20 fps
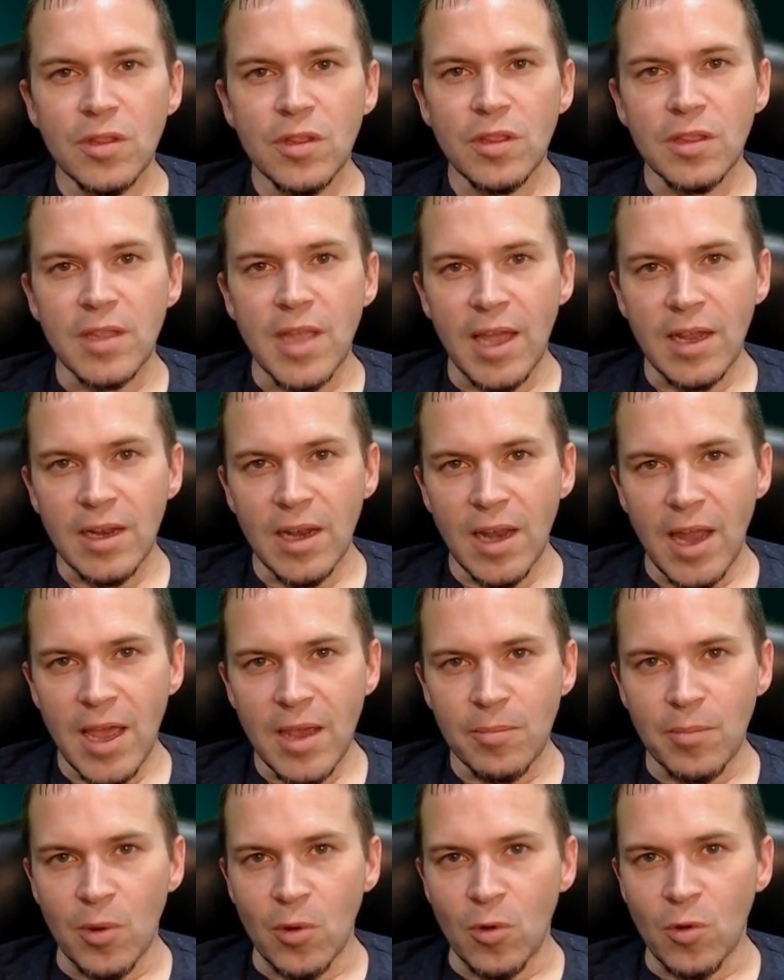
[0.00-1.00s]
that
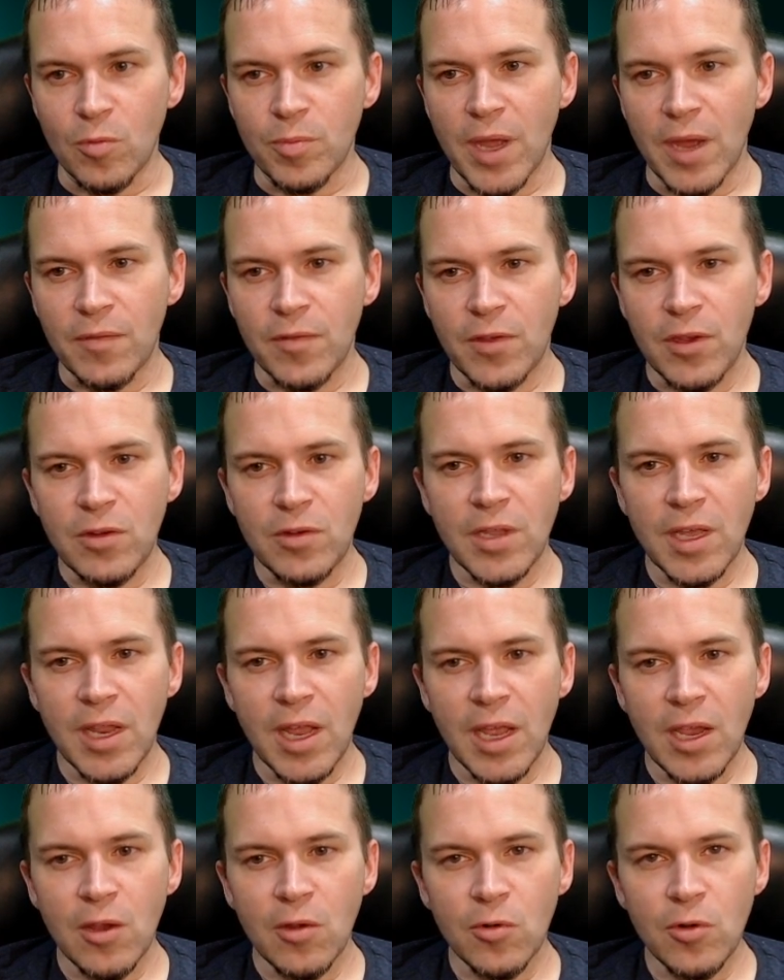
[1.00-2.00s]
light bulb. Now, if you did
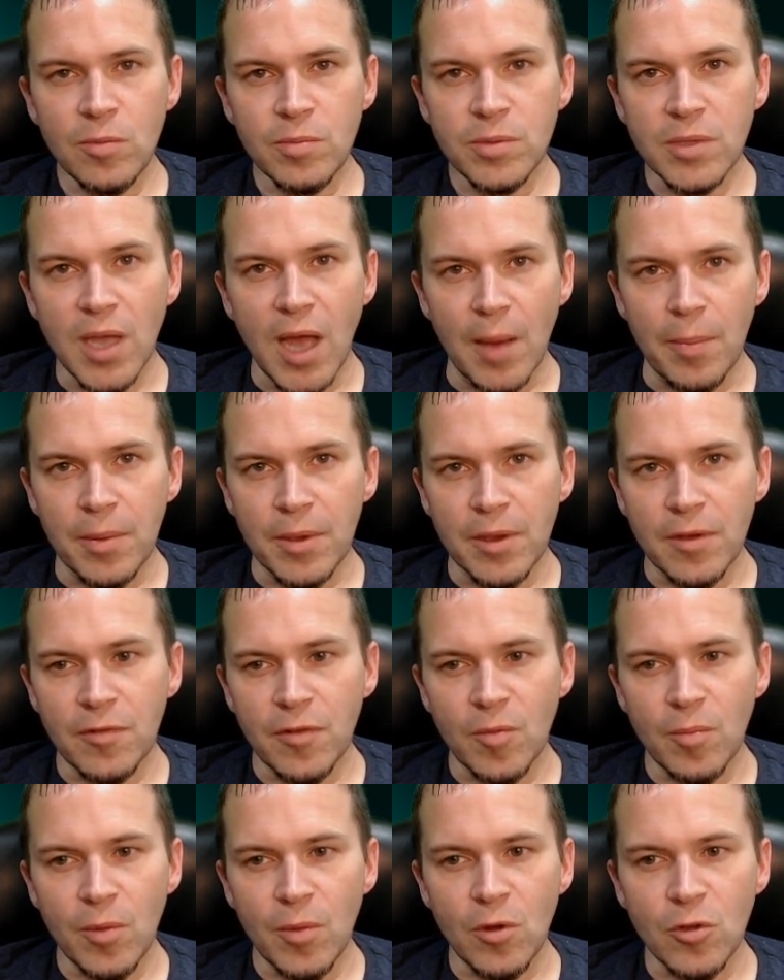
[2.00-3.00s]
a group topic
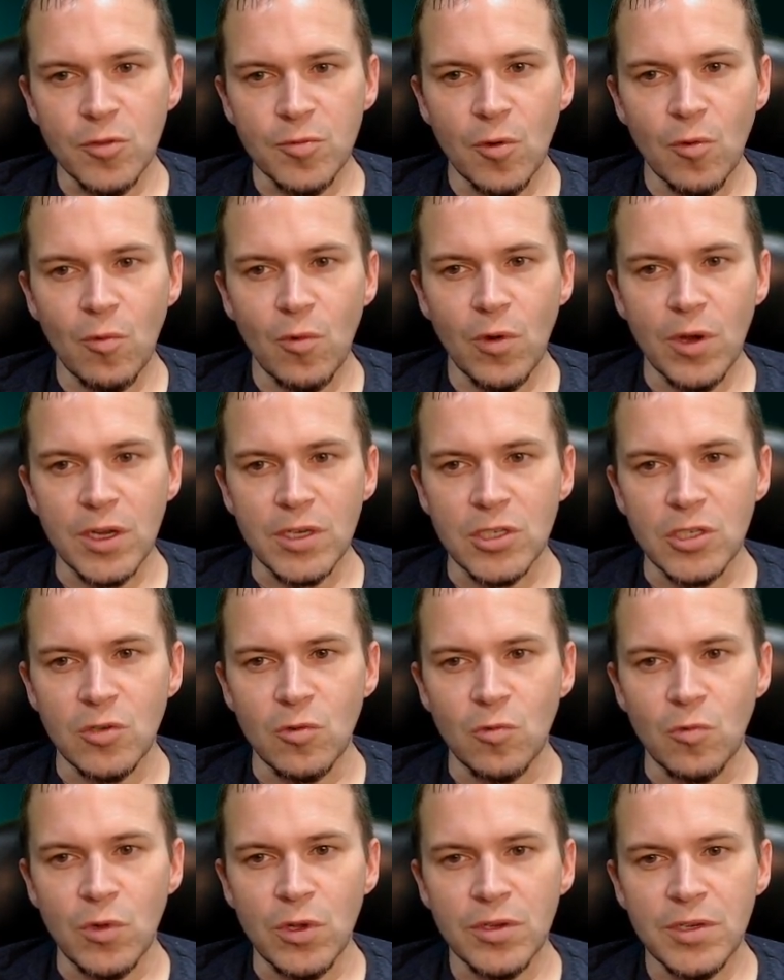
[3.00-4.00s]
for multiple ones, you
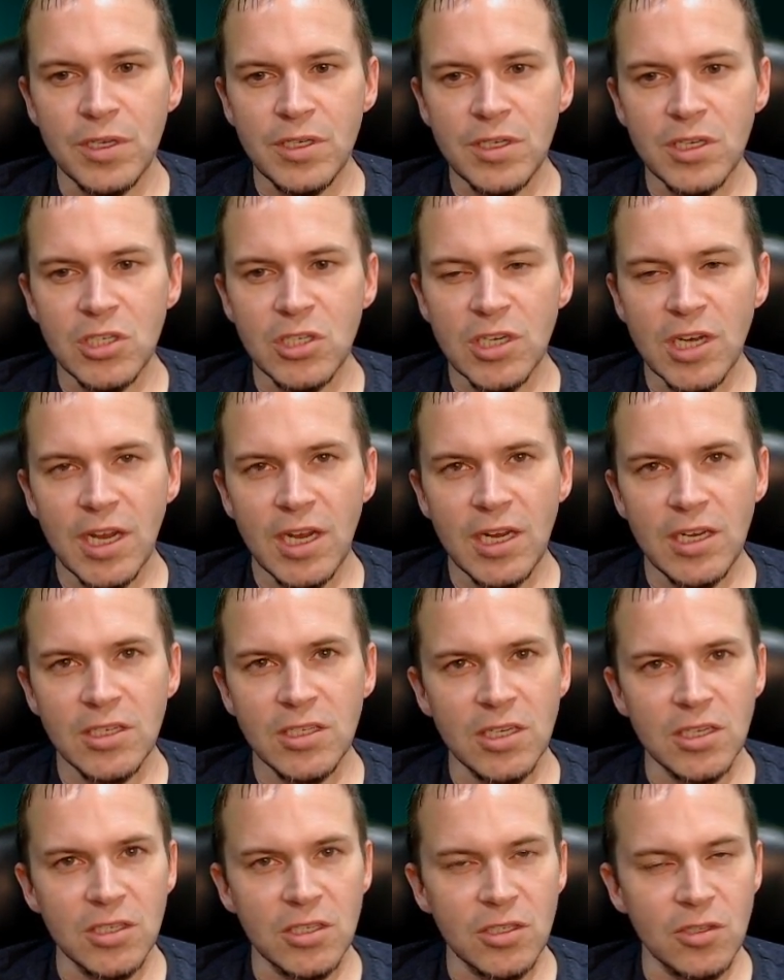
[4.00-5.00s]
will need to change
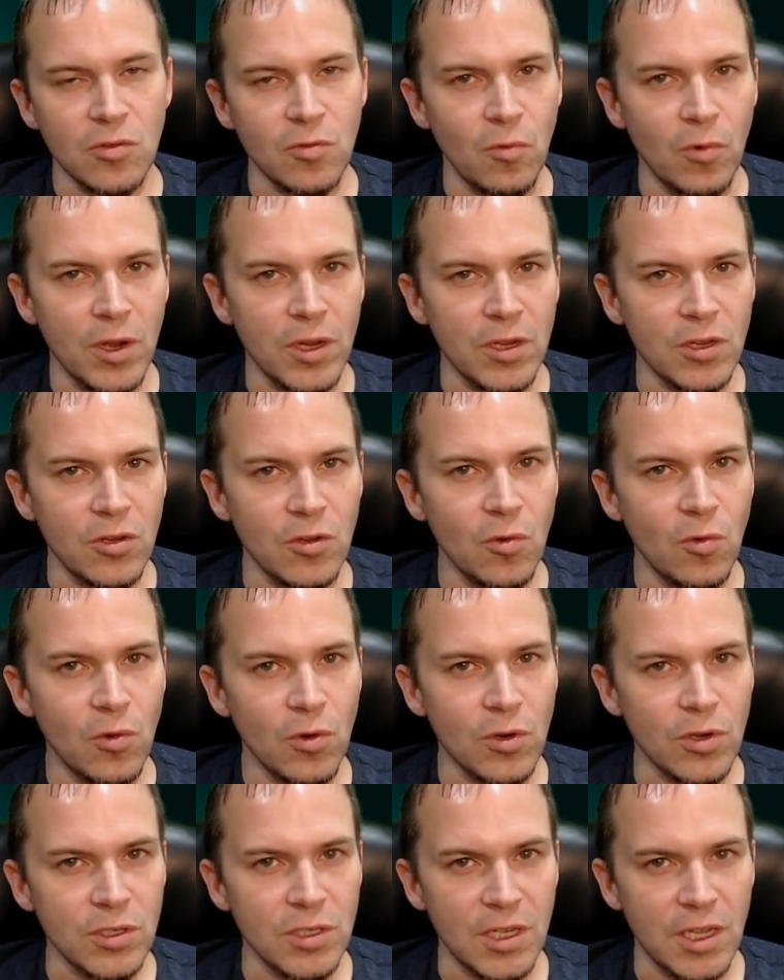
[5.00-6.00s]
this to what
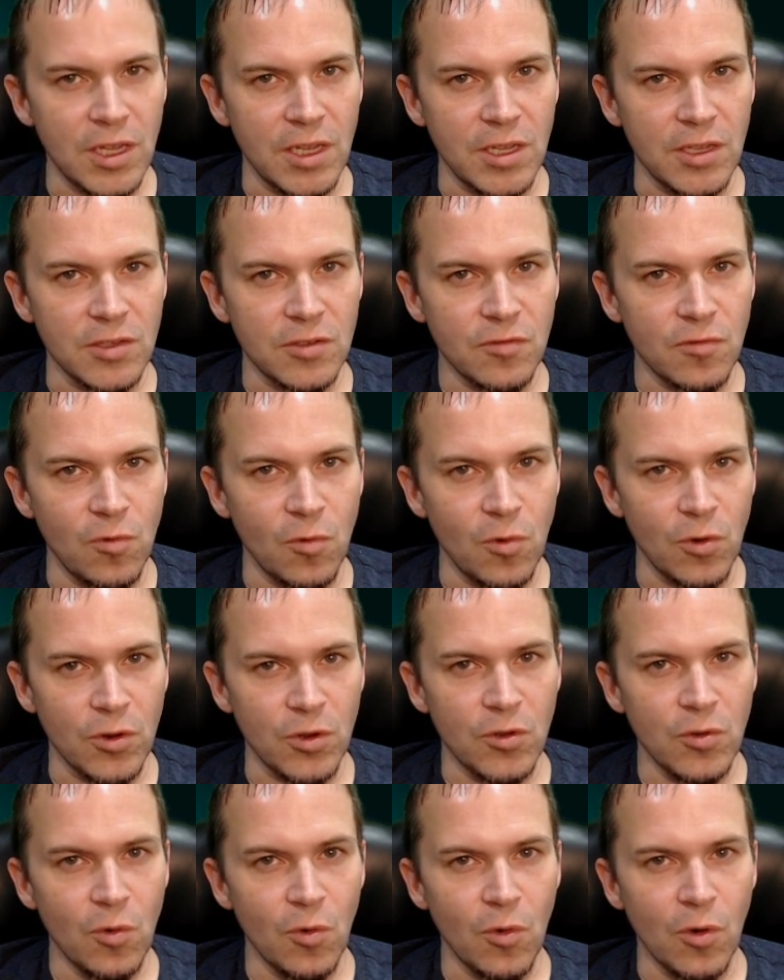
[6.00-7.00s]
yours is for
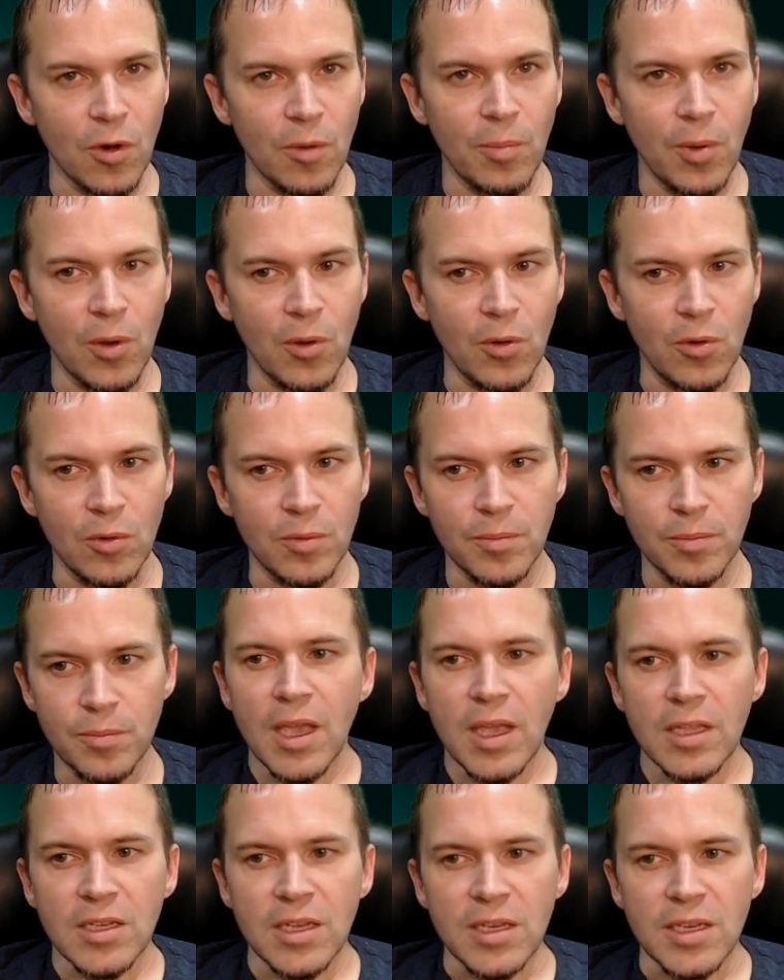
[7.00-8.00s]
your bulb.
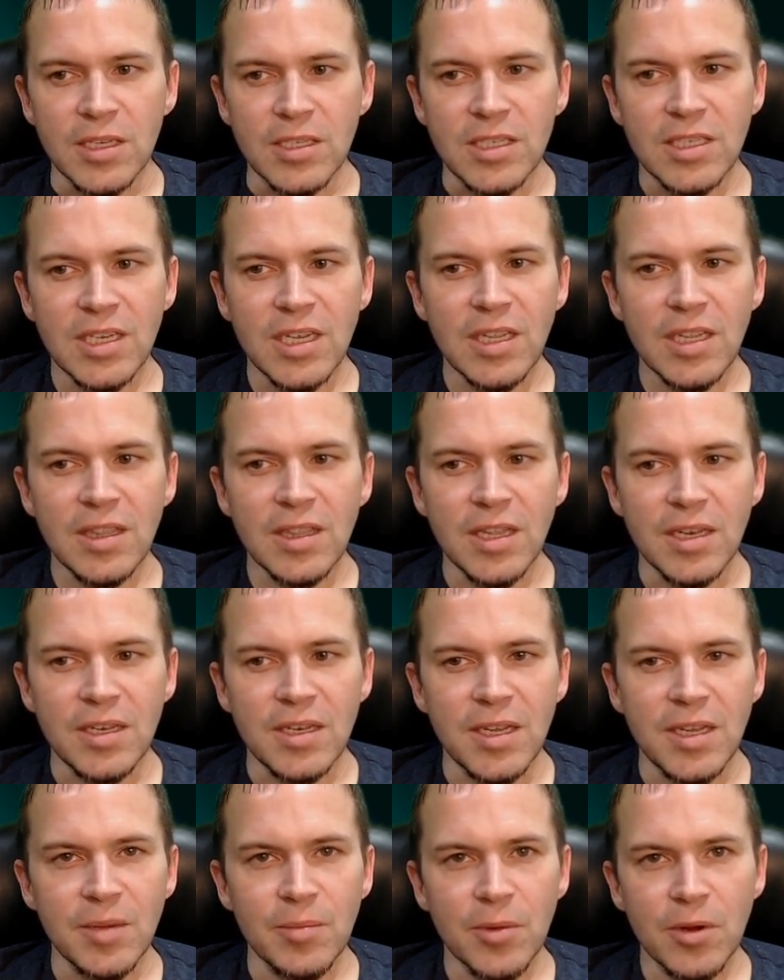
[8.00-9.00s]
It's going to send the
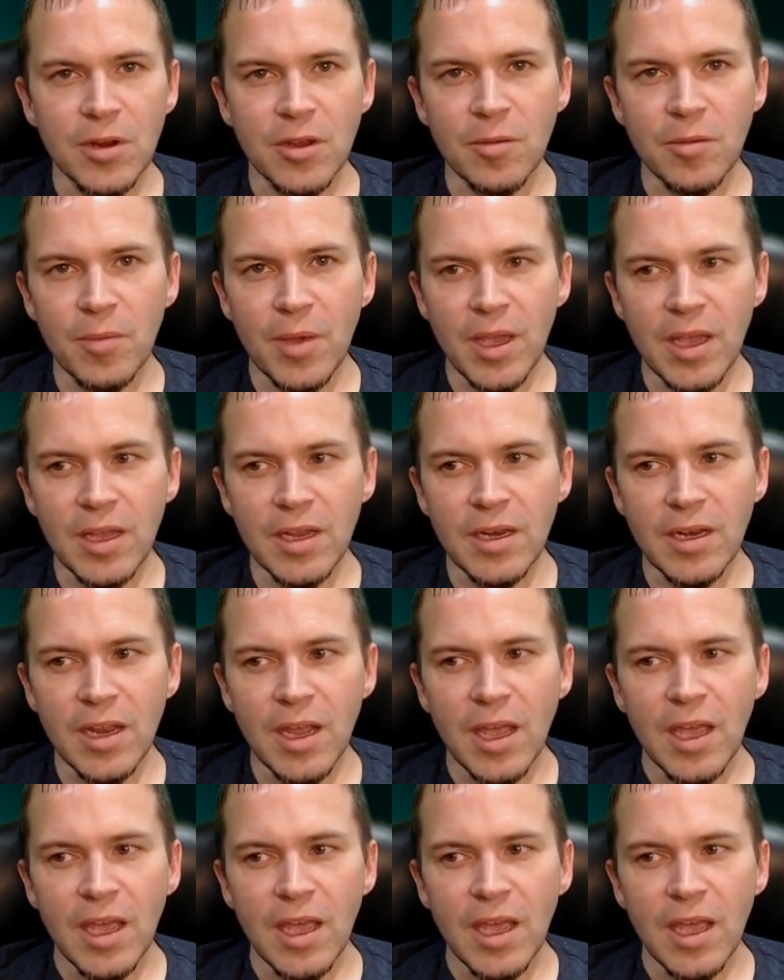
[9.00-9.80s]
dimmer command